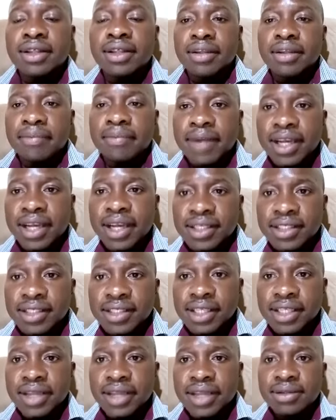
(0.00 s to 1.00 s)

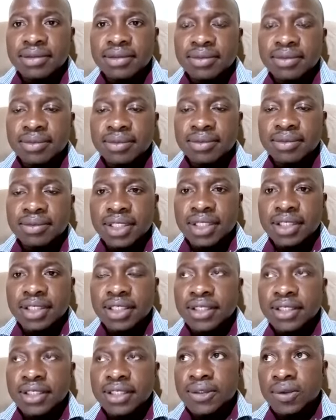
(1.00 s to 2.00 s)
pricing and
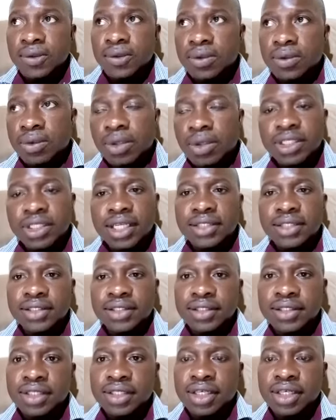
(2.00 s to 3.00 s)
what else.
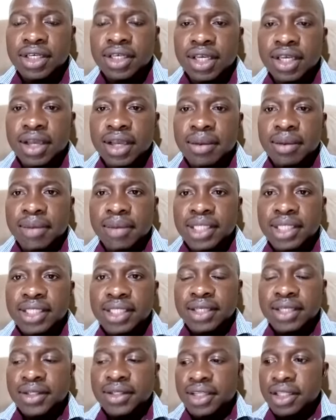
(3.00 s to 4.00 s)
But
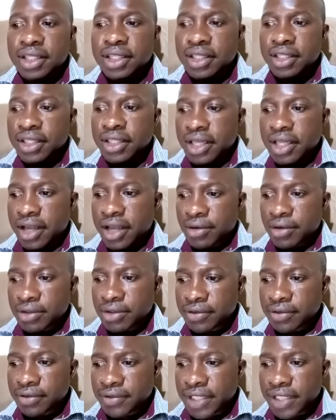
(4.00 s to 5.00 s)
the other thing that I also
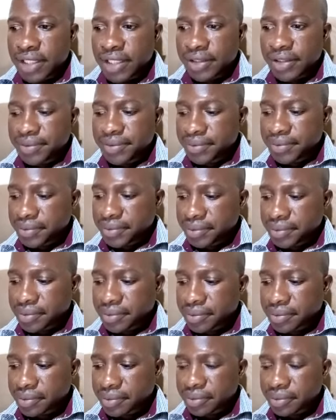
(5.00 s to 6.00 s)
feel,
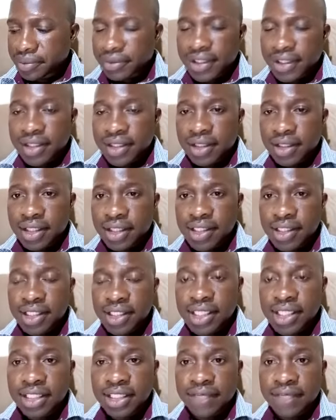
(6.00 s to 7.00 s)
this is
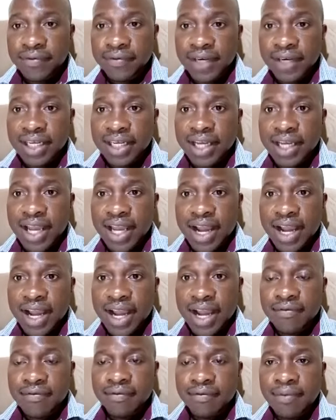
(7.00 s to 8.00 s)
just a feeling I
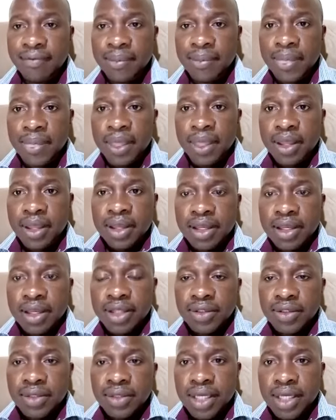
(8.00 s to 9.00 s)
have.
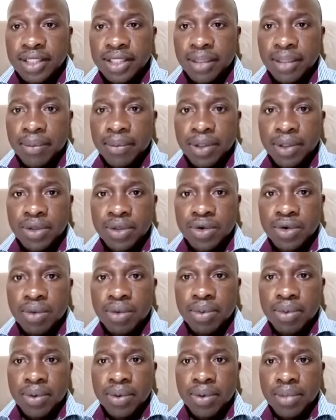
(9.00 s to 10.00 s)
Yes, you are a support group,
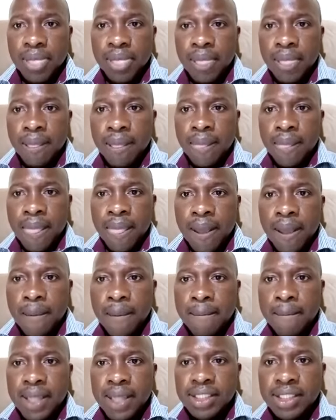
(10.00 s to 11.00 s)

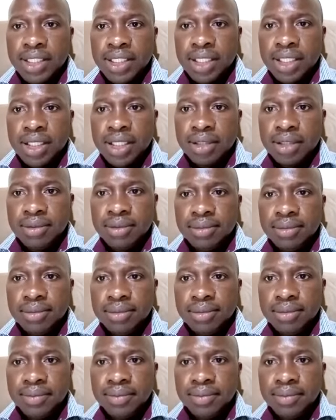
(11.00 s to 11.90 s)
but I'm